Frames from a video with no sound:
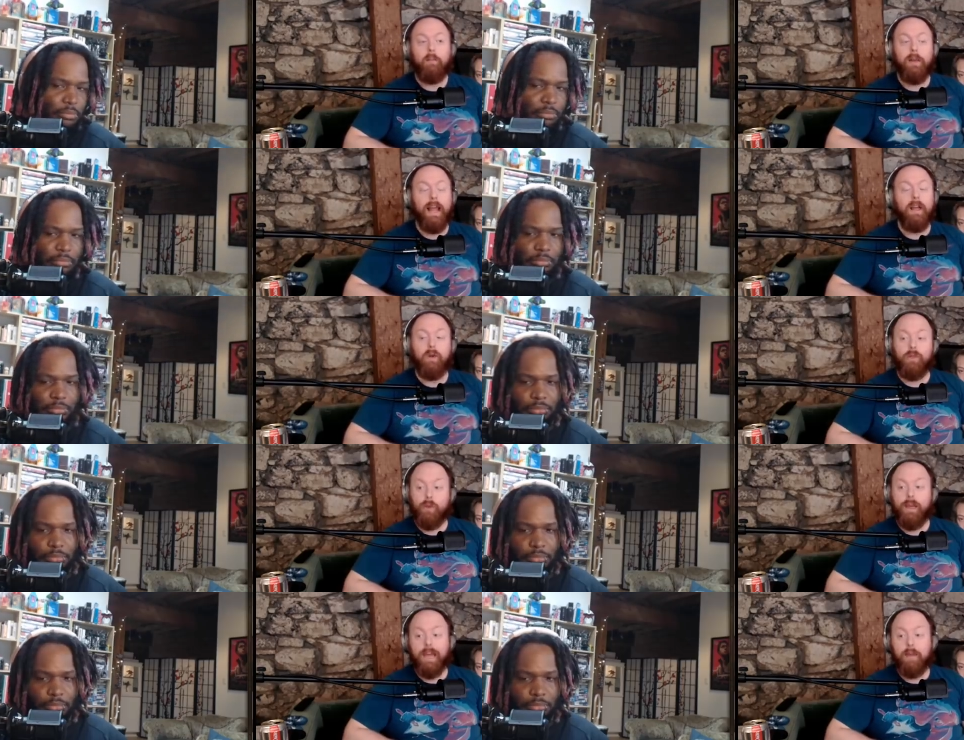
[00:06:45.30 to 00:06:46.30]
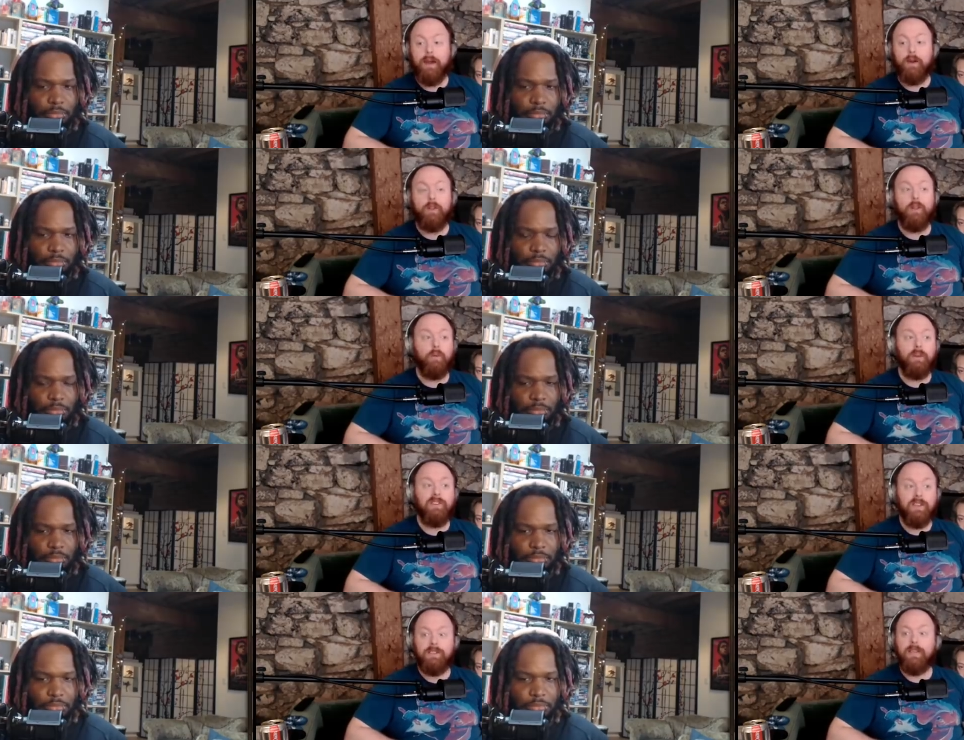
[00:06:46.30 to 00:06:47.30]
Speaker 1: but Halo 3 came out on the
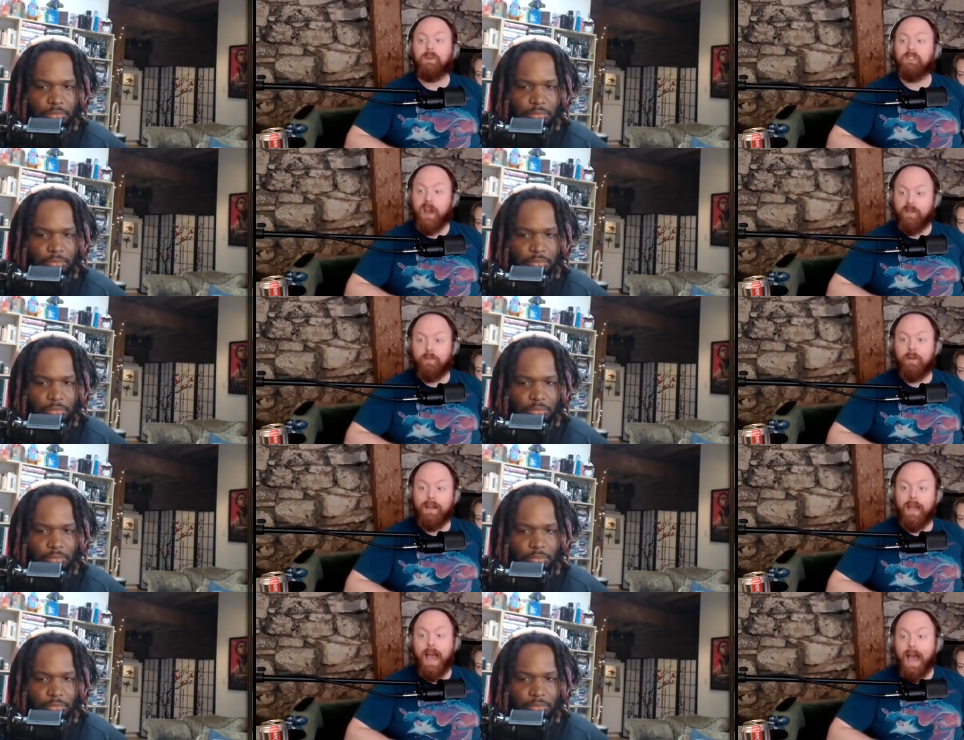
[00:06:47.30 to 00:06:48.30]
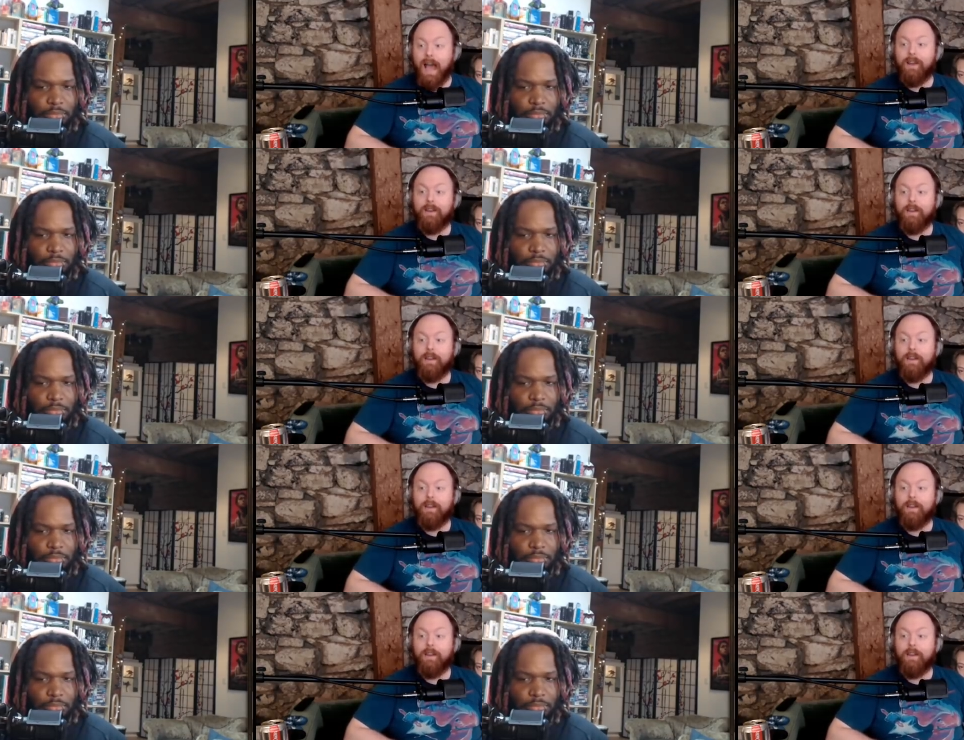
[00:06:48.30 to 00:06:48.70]
360 which everybody had.